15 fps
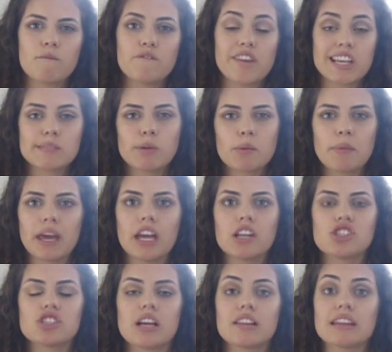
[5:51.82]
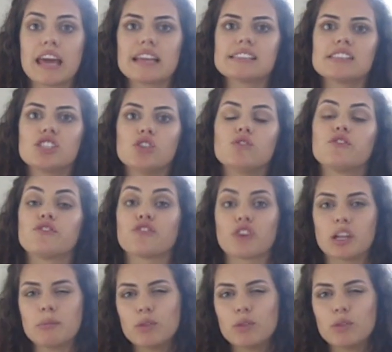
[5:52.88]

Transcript: Facebook page that they do free